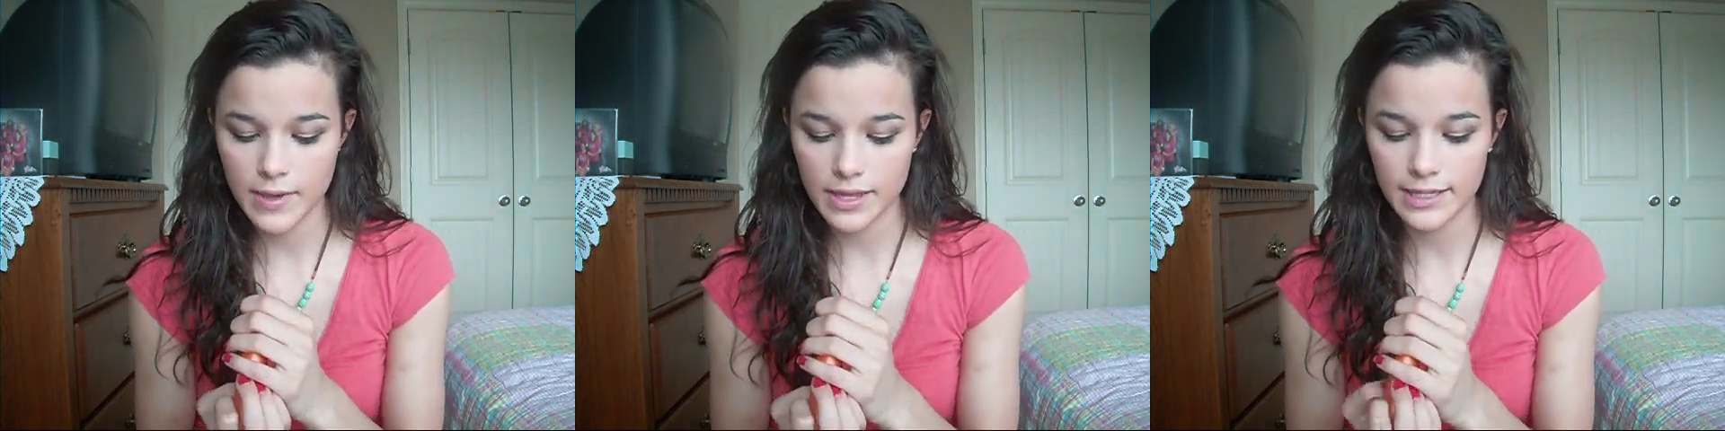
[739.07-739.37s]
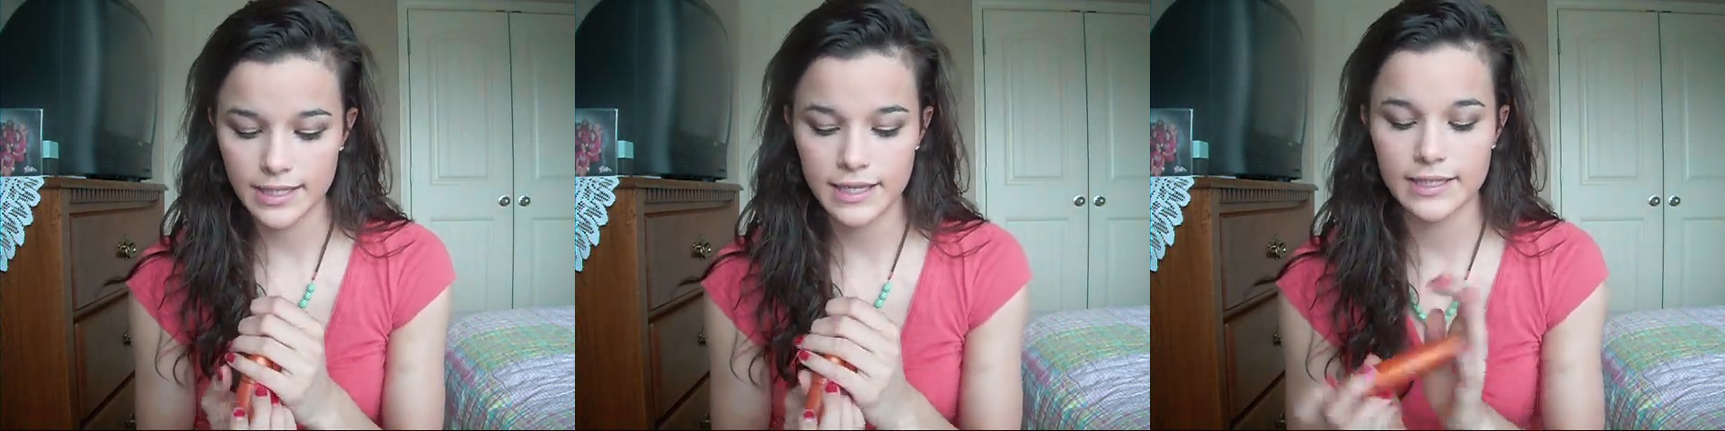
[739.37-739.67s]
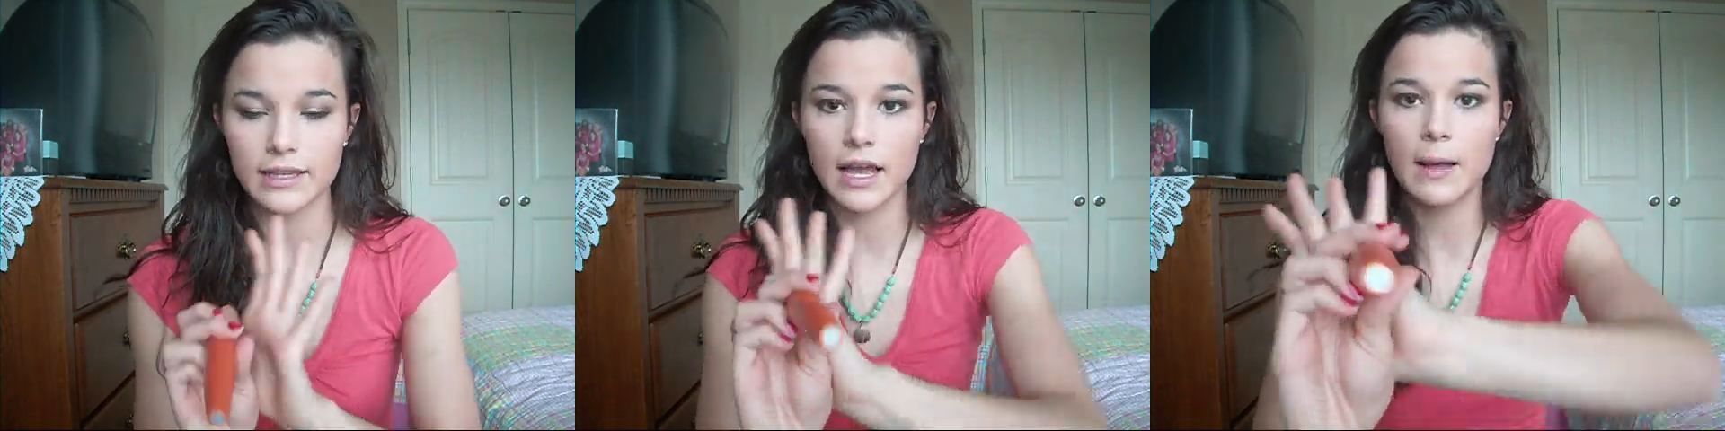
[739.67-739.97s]
But this
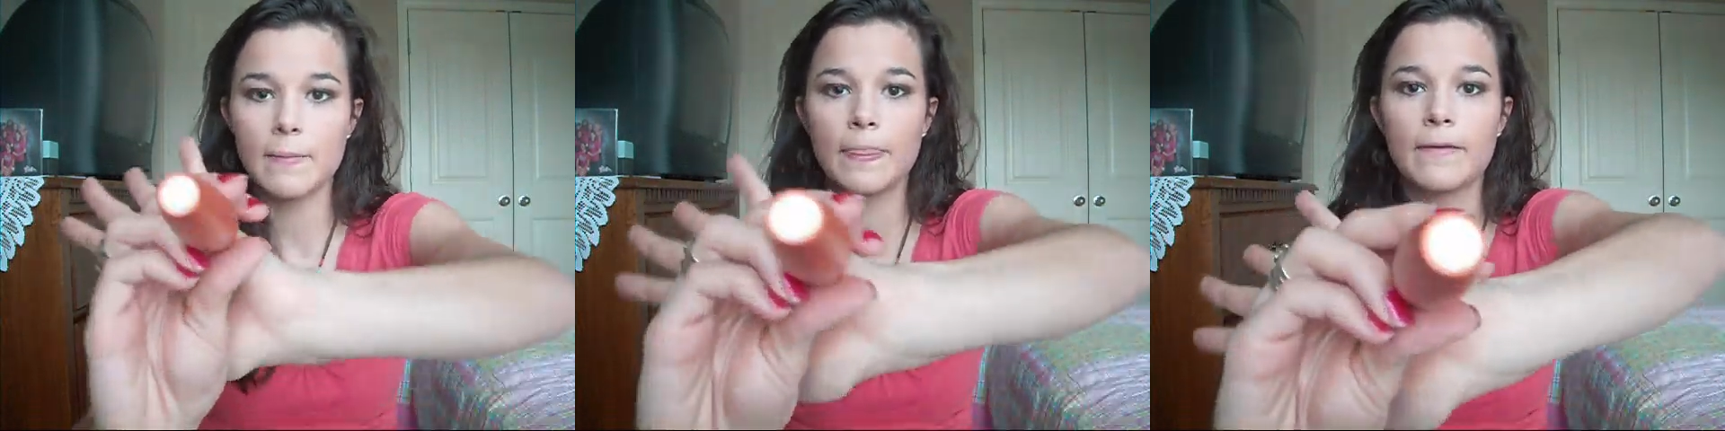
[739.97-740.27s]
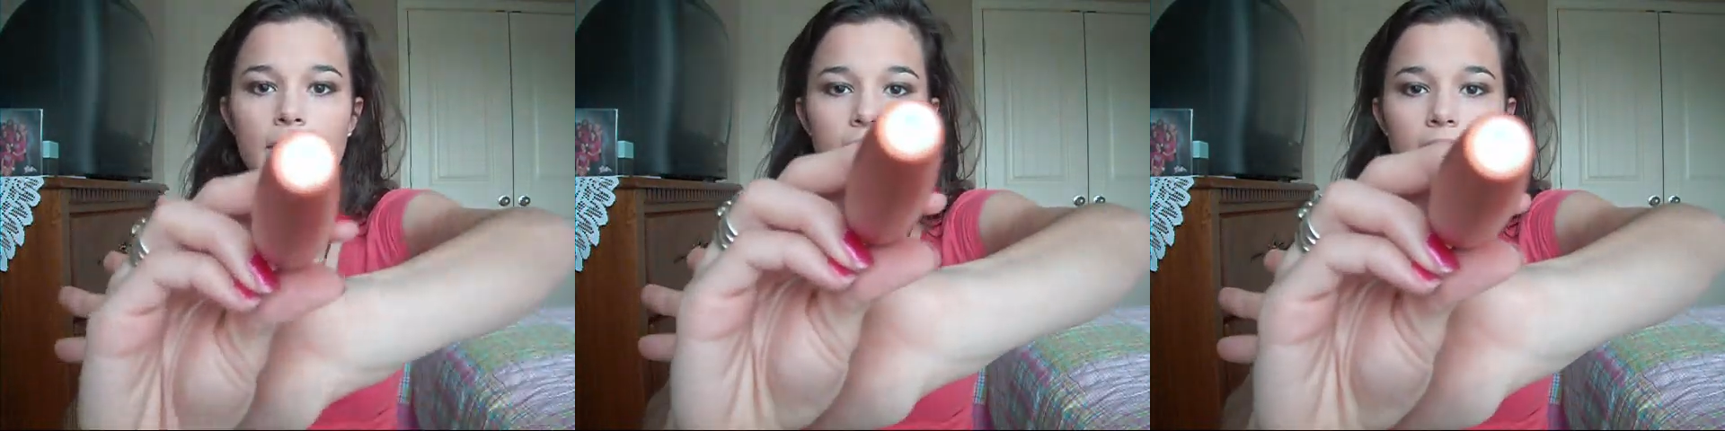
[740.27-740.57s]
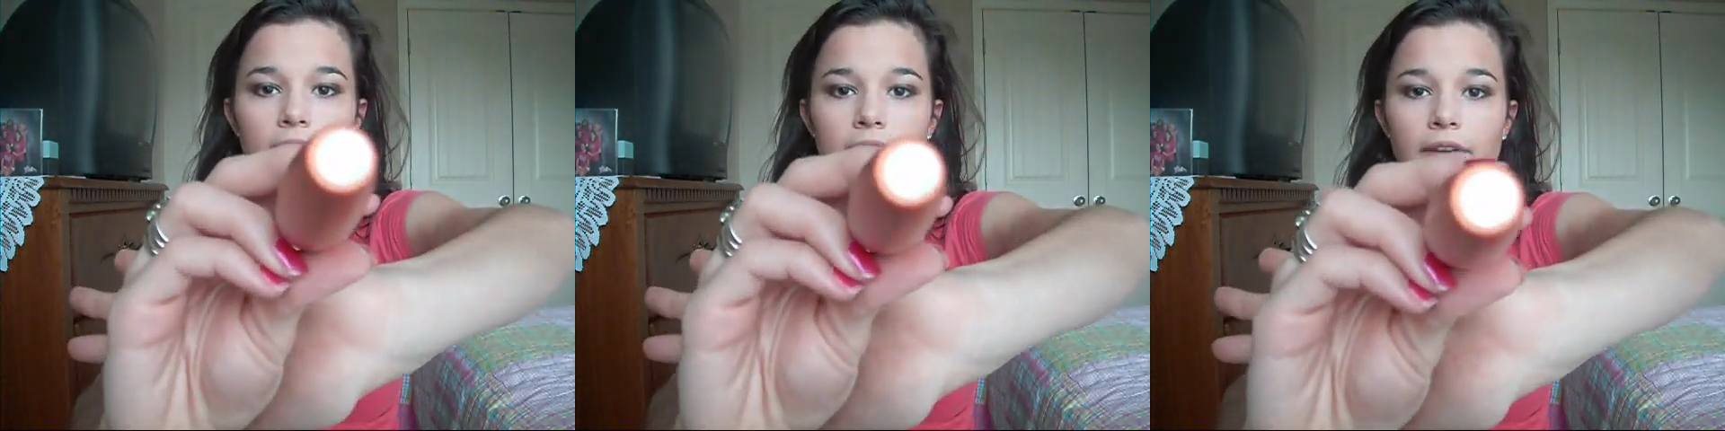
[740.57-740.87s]
is um,
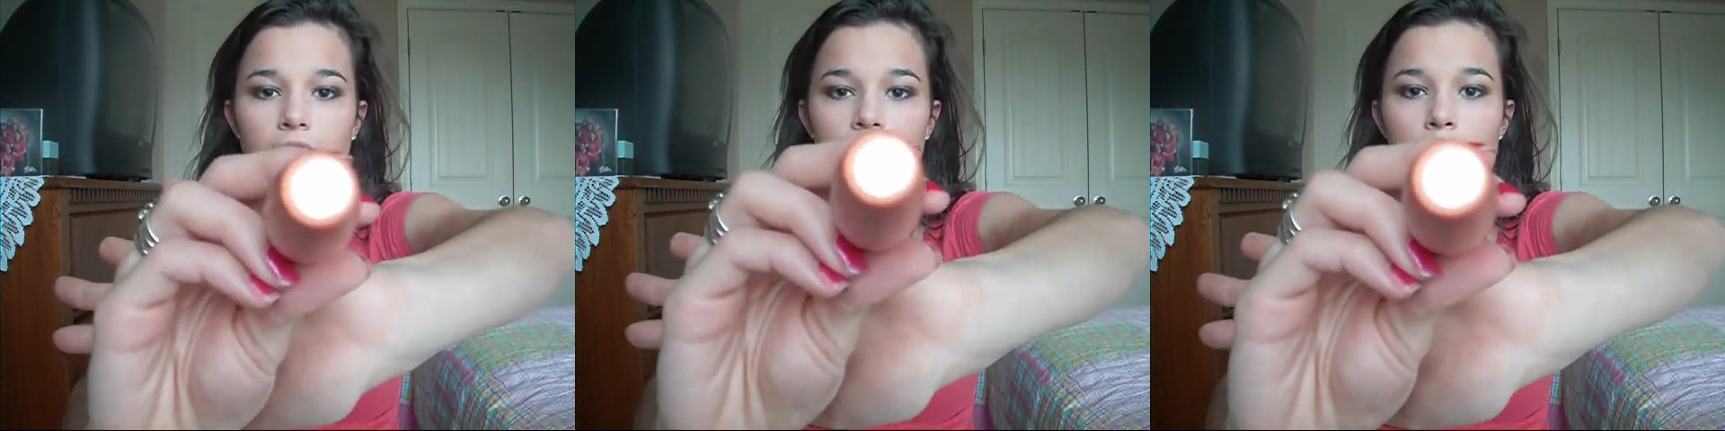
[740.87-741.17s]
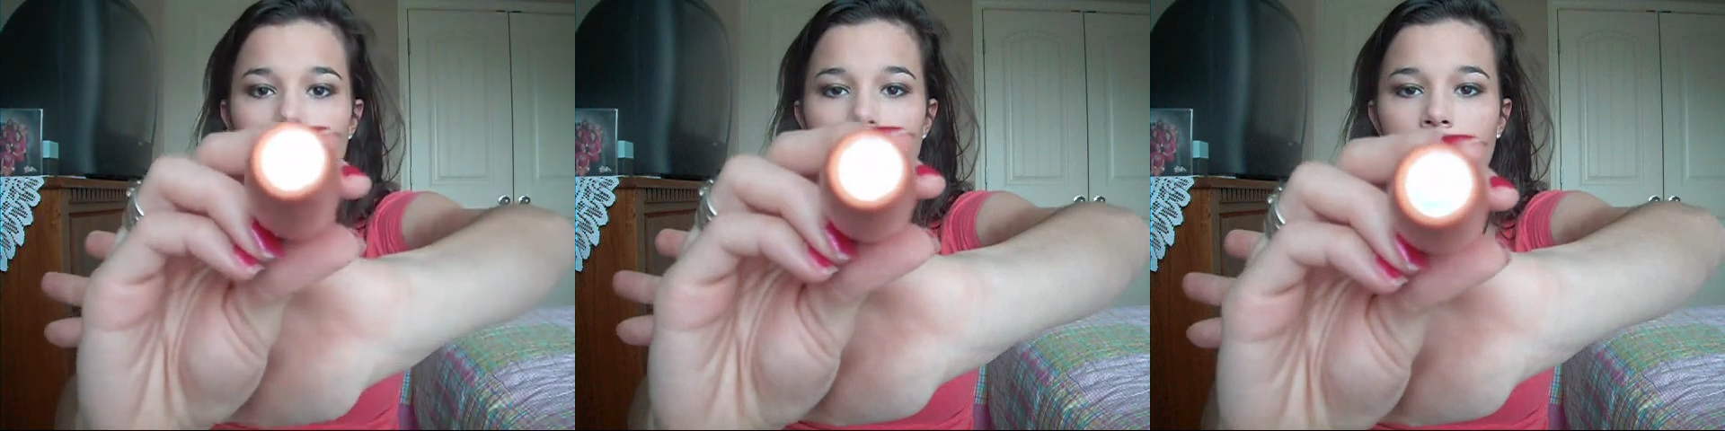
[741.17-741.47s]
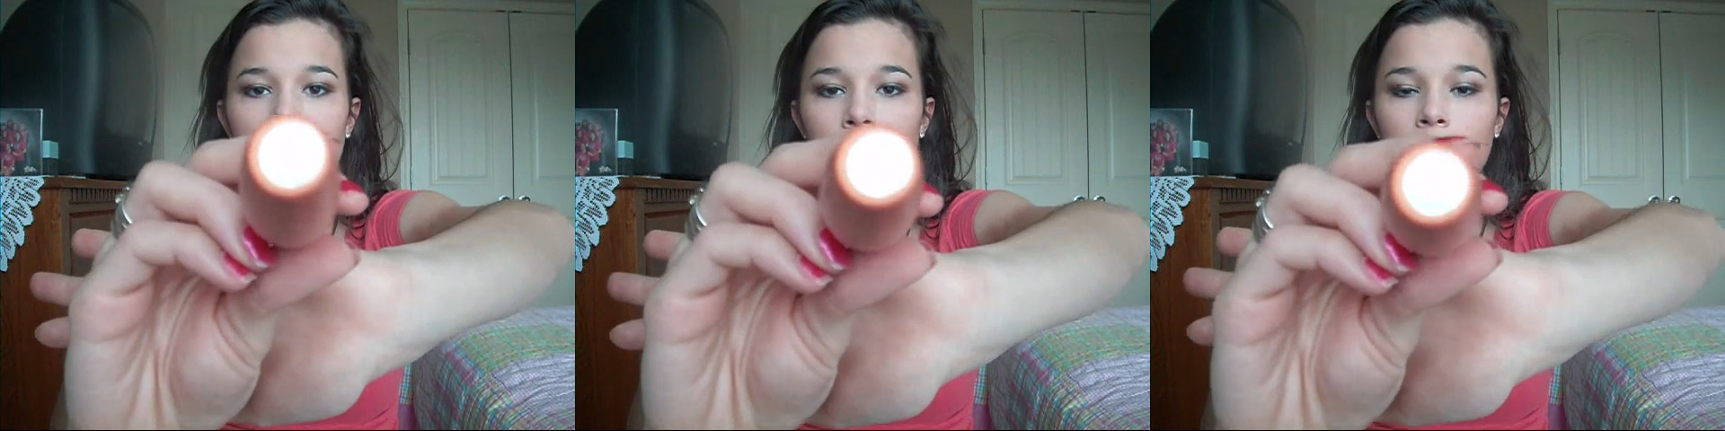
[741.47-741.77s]
in Berry Black.